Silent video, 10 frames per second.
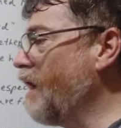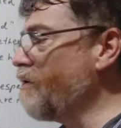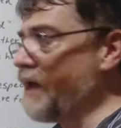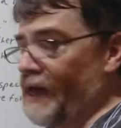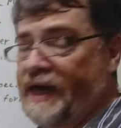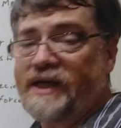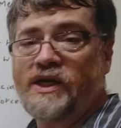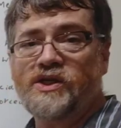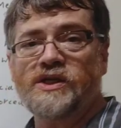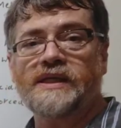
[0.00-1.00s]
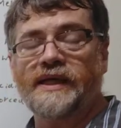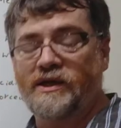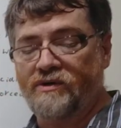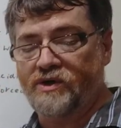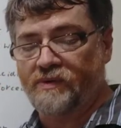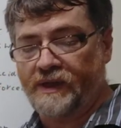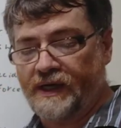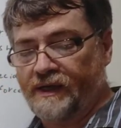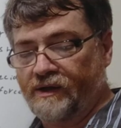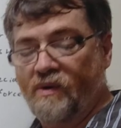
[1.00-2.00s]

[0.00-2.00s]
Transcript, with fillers: Okay, and just like usual, I'll